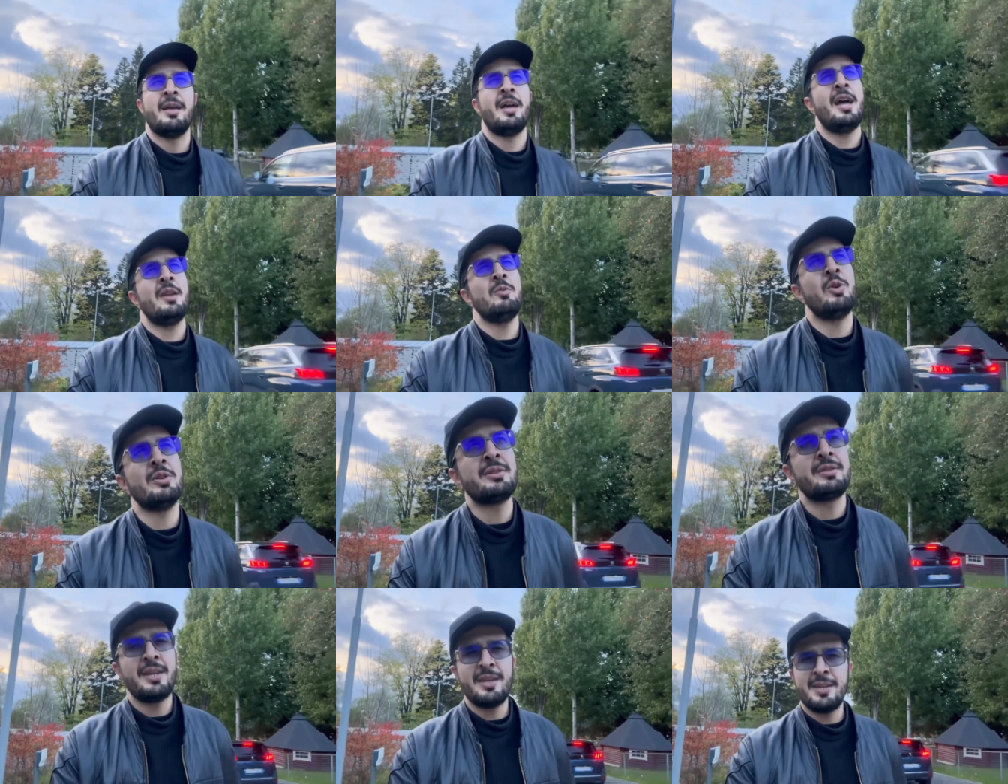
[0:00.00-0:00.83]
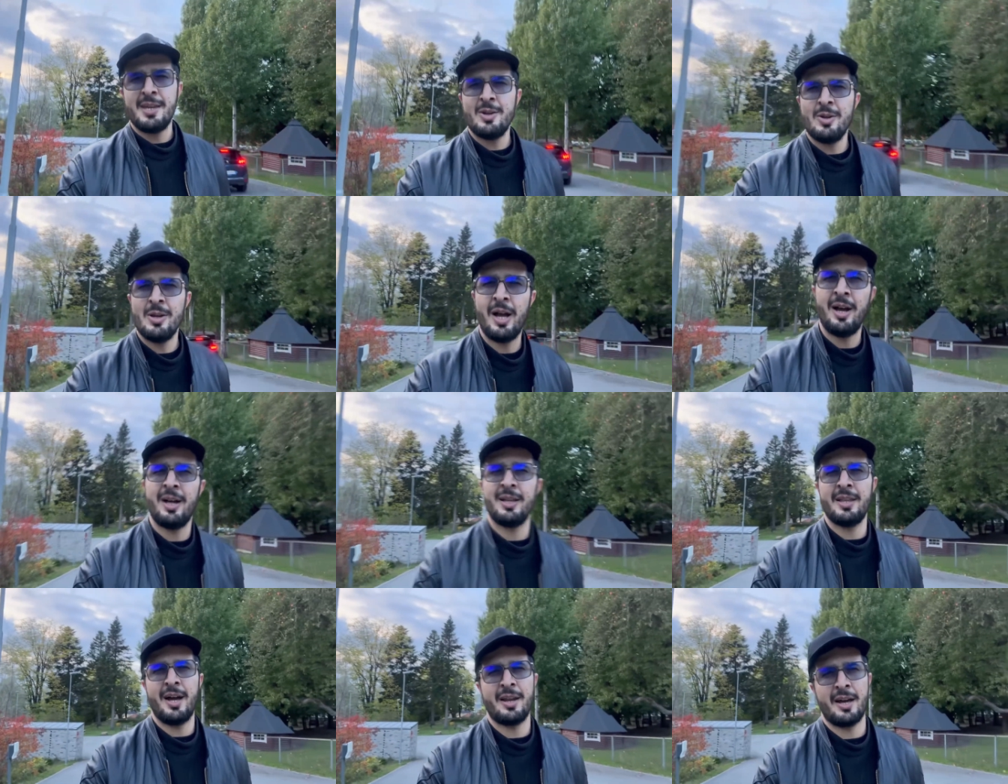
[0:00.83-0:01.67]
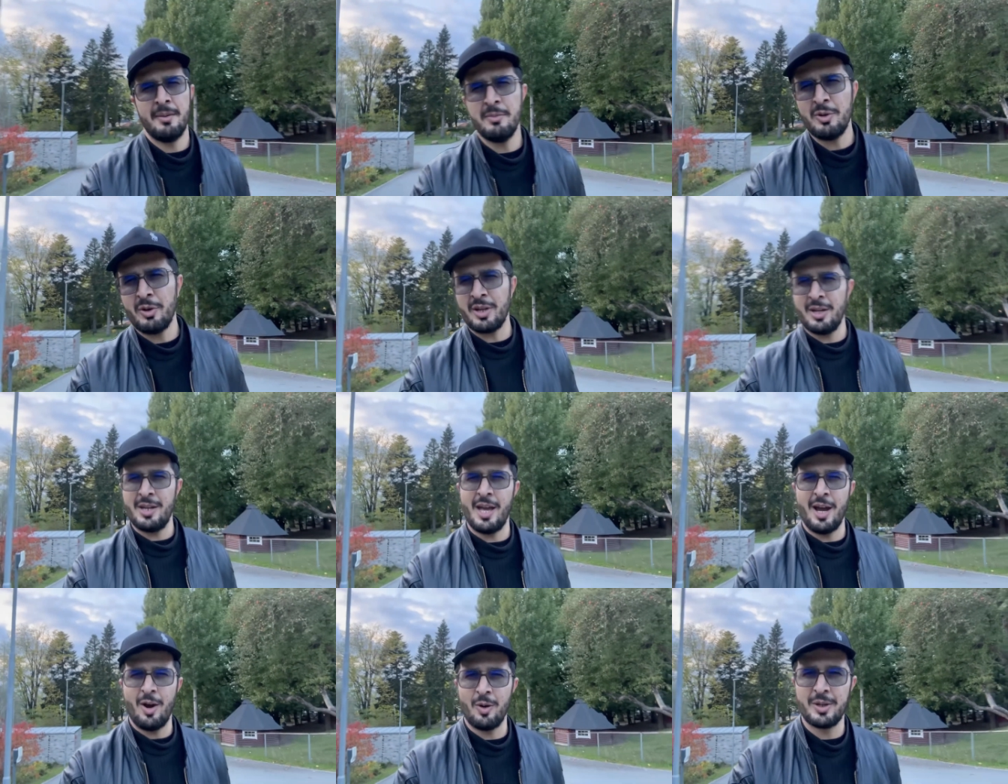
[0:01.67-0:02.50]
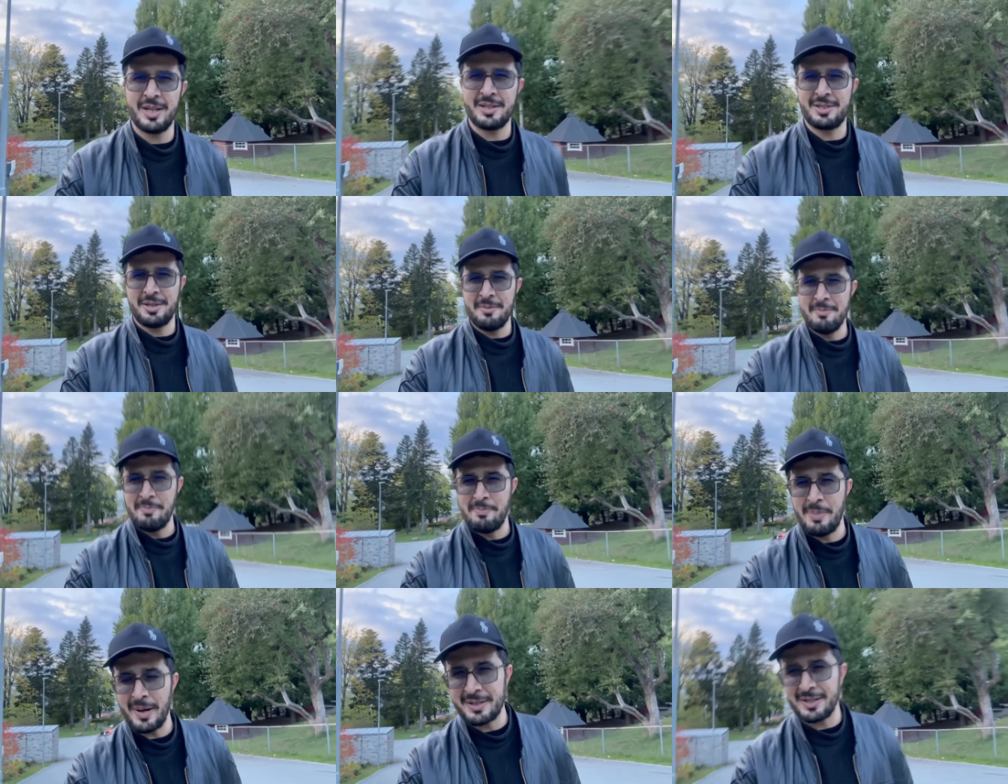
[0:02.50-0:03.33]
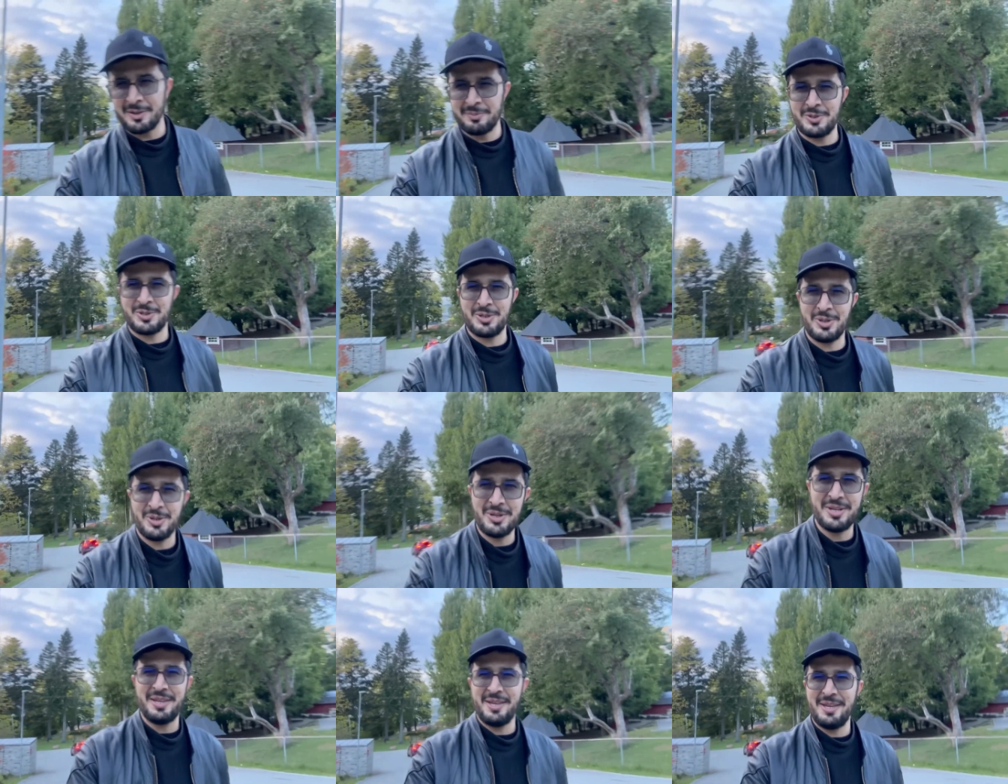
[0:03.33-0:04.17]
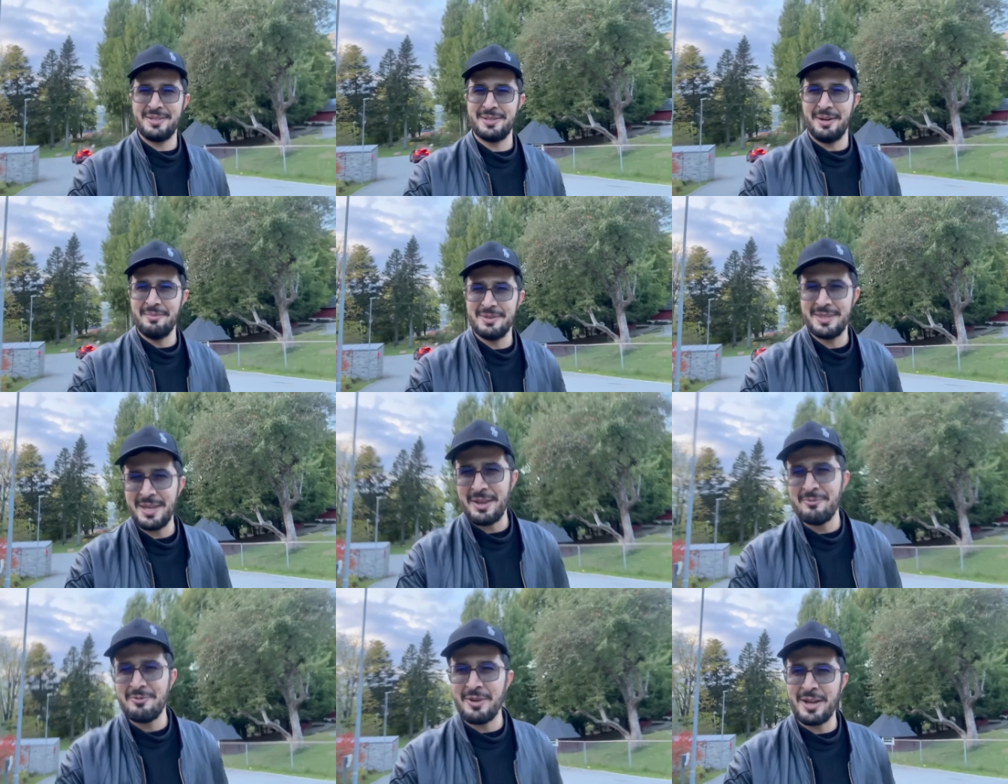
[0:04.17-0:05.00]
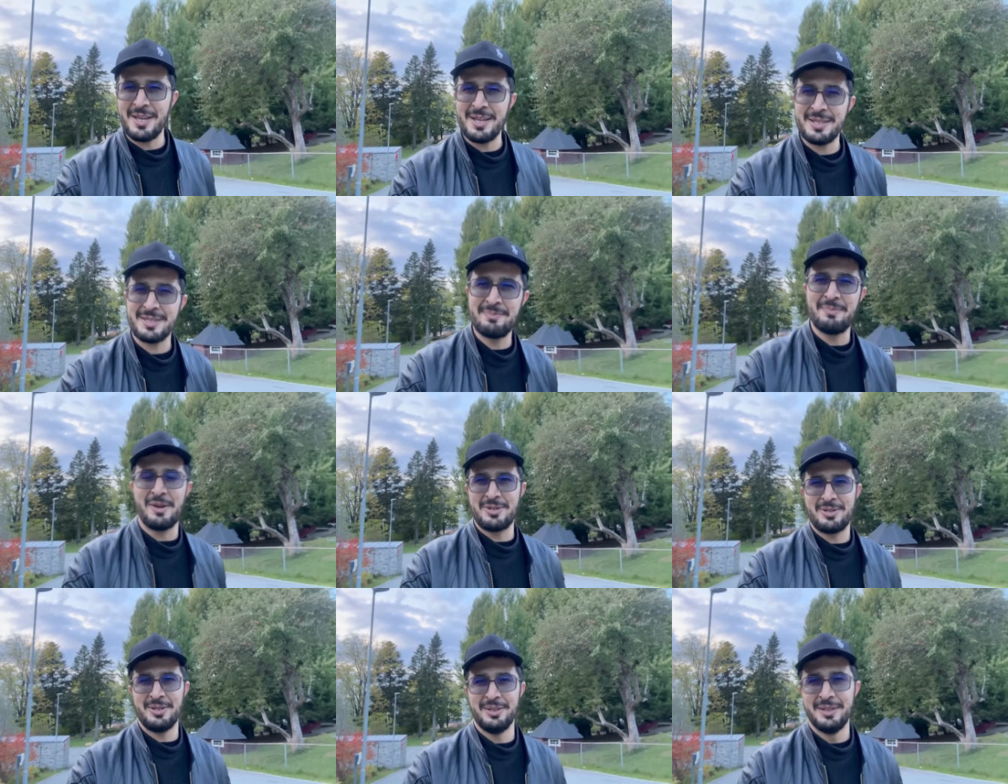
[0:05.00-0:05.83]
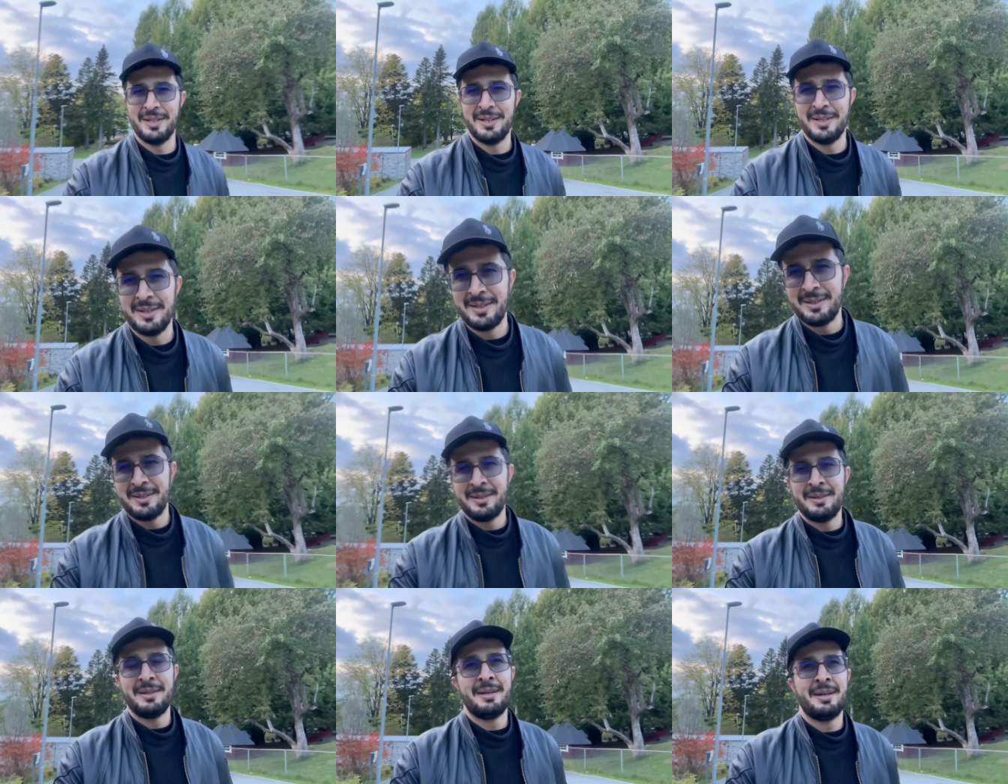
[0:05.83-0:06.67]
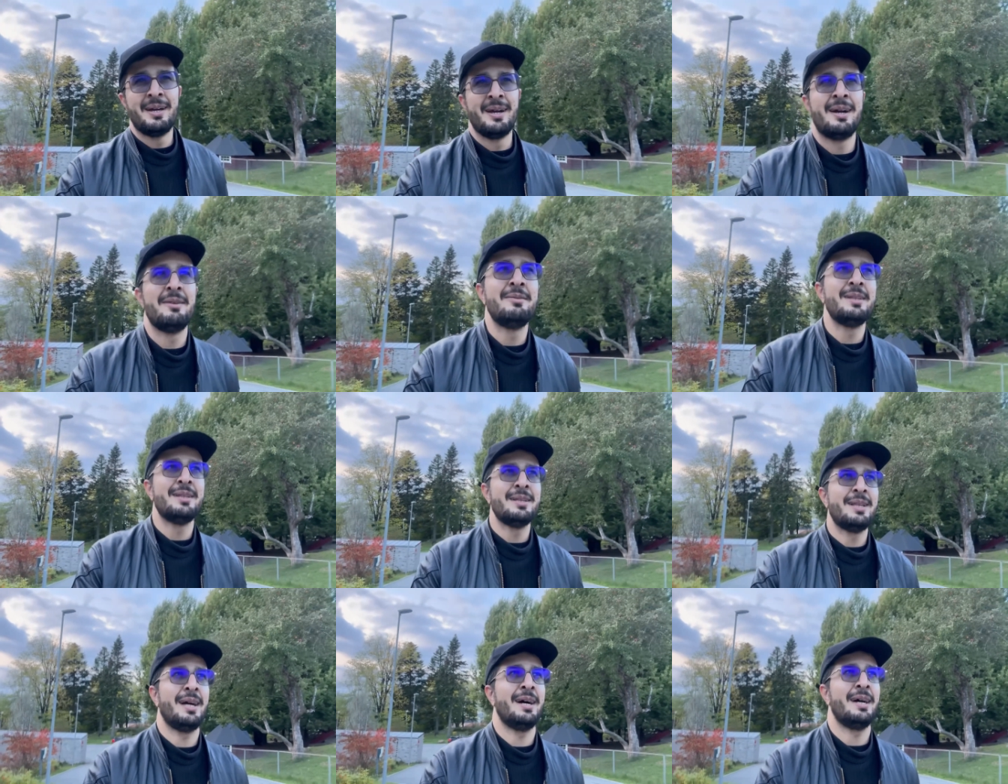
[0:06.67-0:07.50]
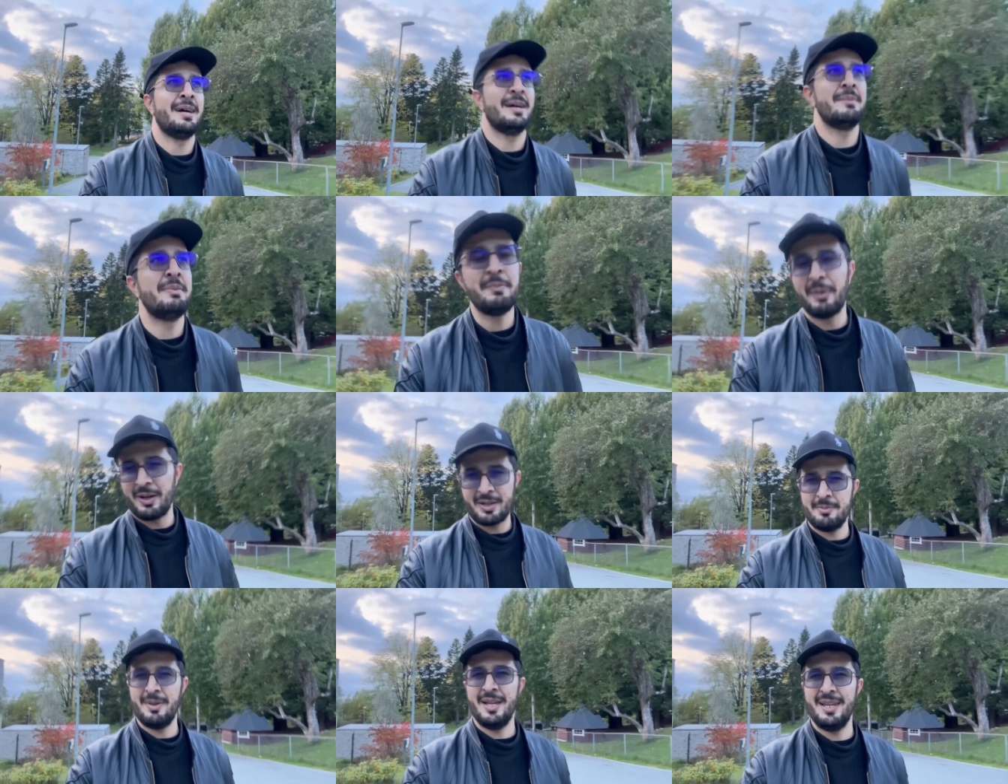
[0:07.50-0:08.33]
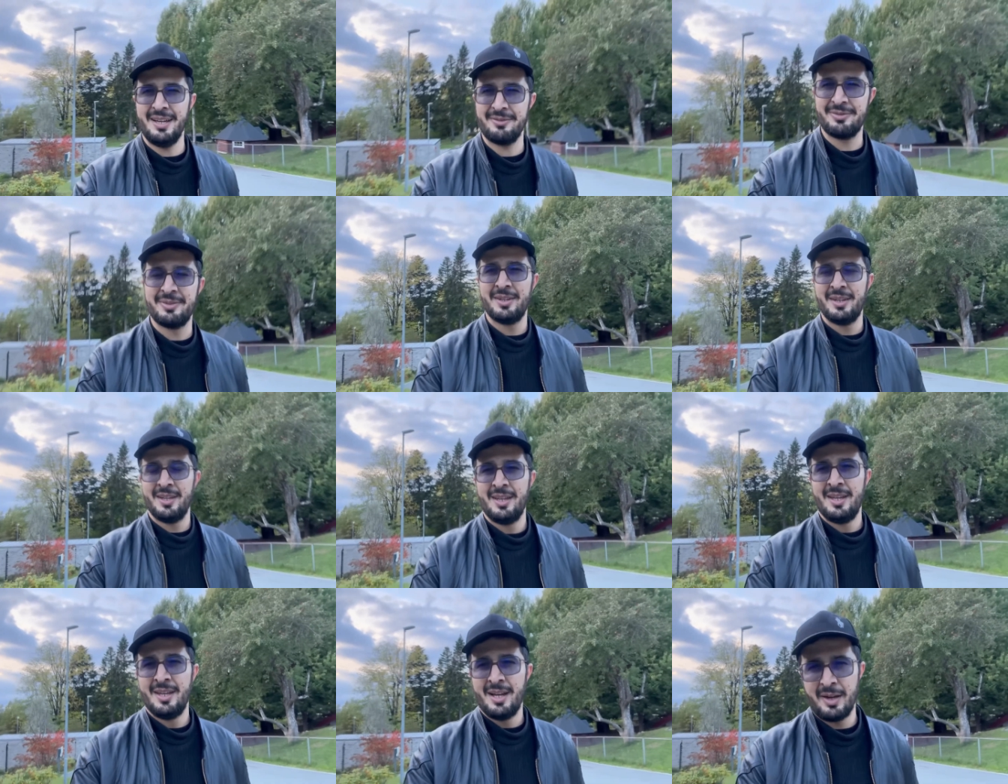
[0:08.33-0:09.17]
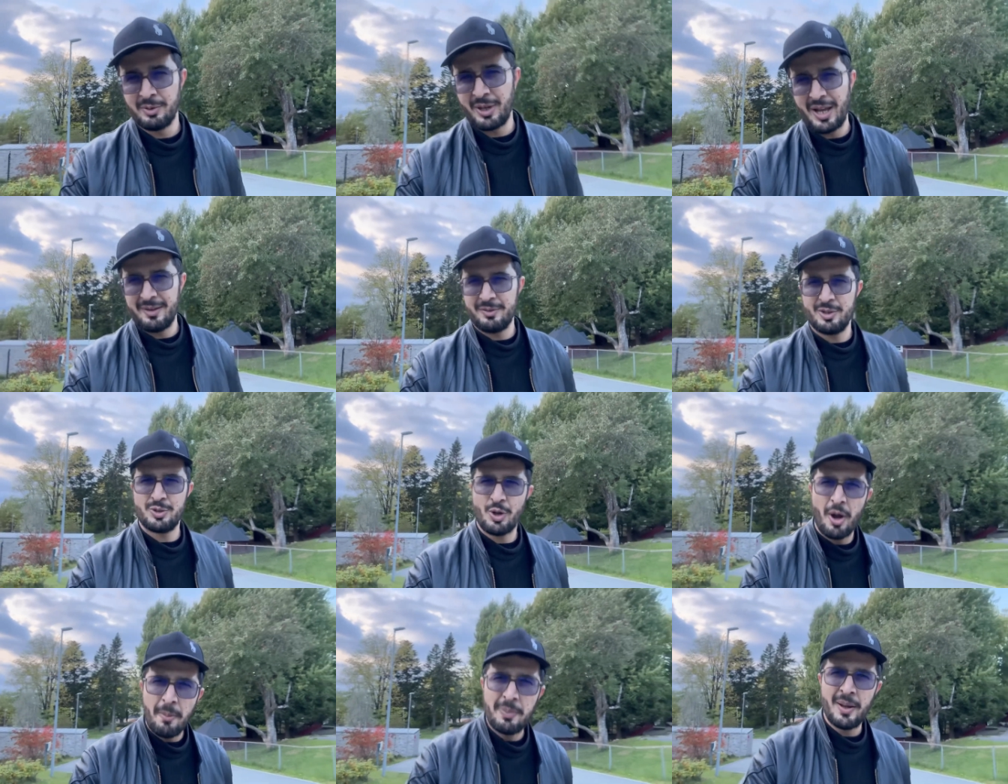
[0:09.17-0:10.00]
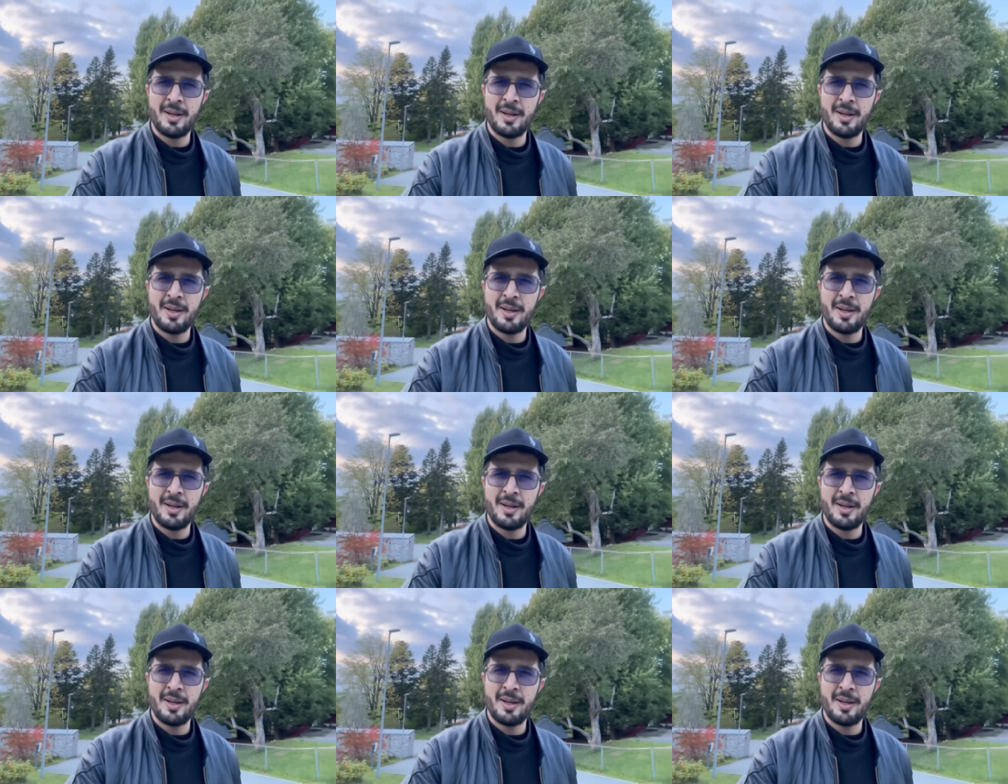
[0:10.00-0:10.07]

and was thinking that I'm gonna now get some better opportunity, something very special will be part of my life. I would have a job,